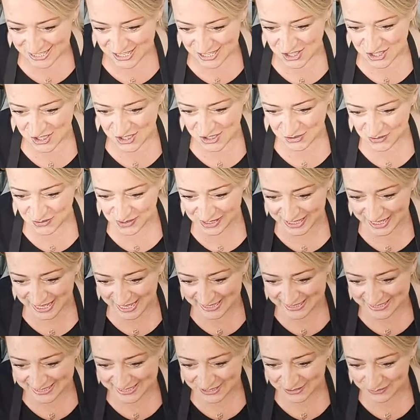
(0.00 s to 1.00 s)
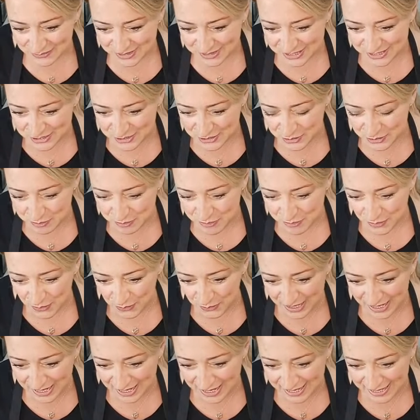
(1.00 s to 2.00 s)
Juliet, Ritu,
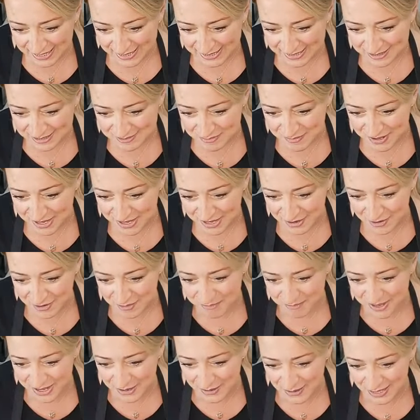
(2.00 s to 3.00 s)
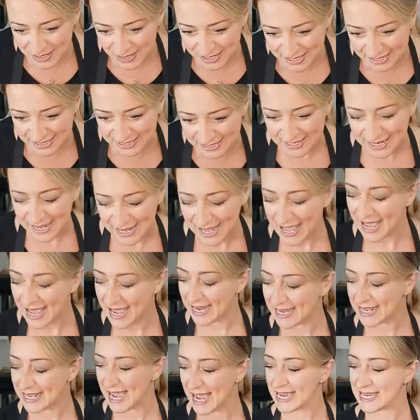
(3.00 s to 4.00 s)
Paula, Mayor, Marilyn,
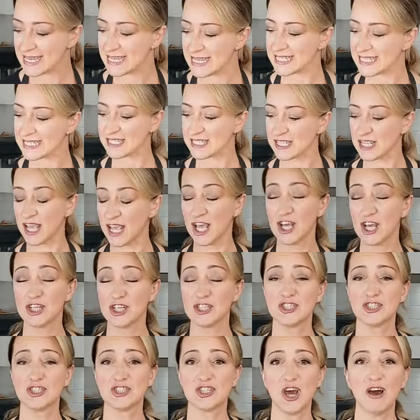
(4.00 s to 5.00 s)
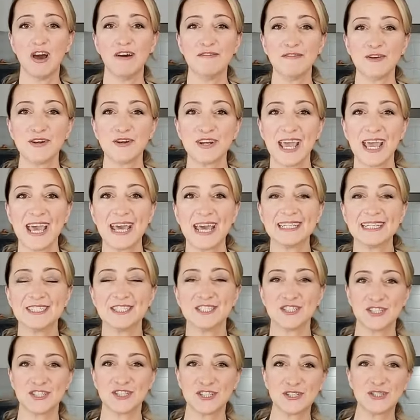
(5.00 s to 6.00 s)
and guys, don't
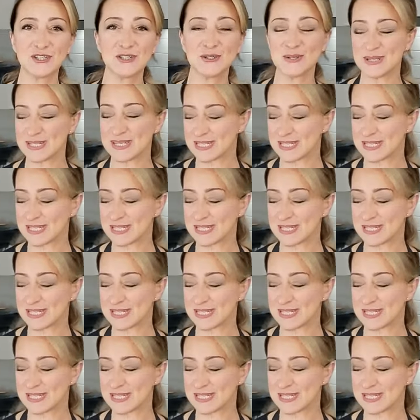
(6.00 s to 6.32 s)
forget to